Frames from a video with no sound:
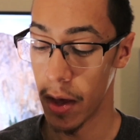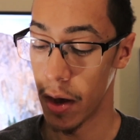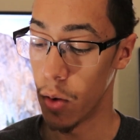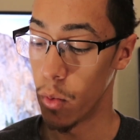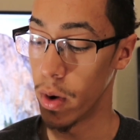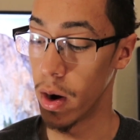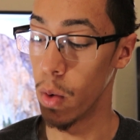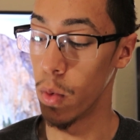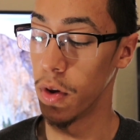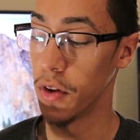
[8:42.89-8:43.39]
Uh,
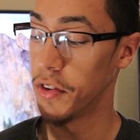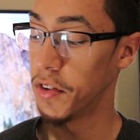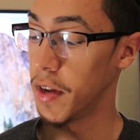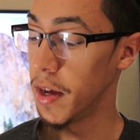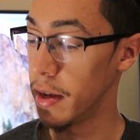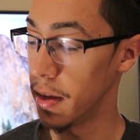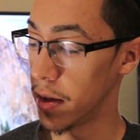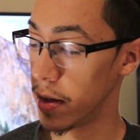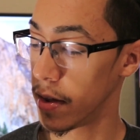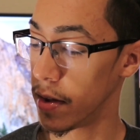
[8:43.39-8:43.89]
what I will
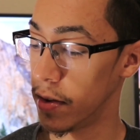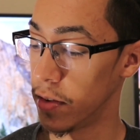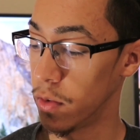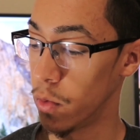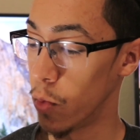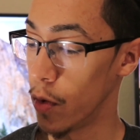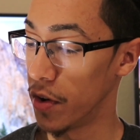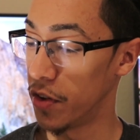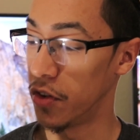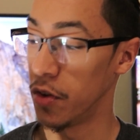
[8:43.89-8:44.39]
say is
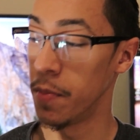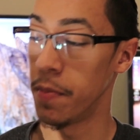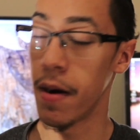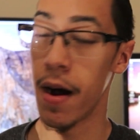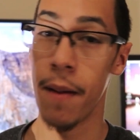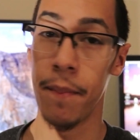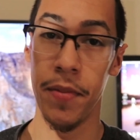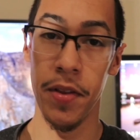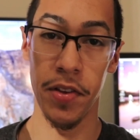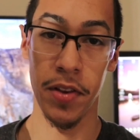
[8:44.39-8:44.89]
once you
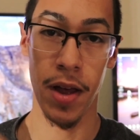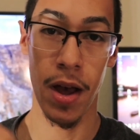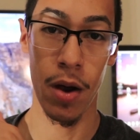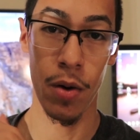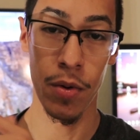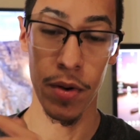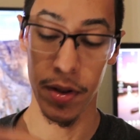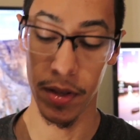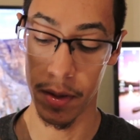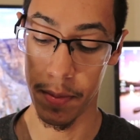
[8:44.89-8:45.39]
pop this
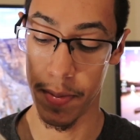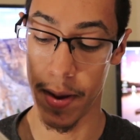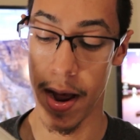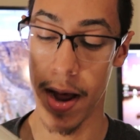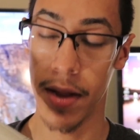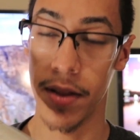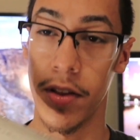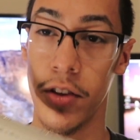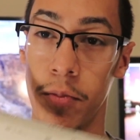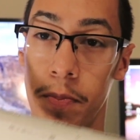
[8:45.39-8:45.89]
out in the
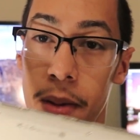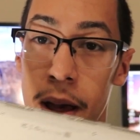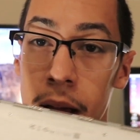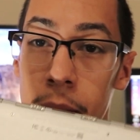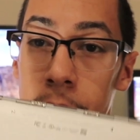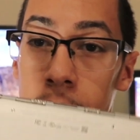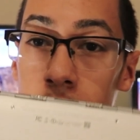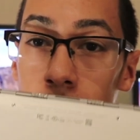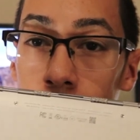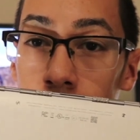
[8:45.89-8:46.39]
back, this
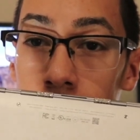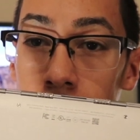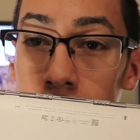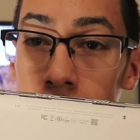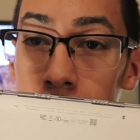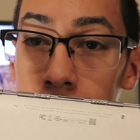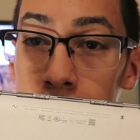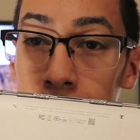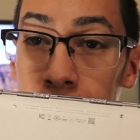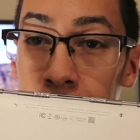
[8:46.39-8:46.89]
back panel here,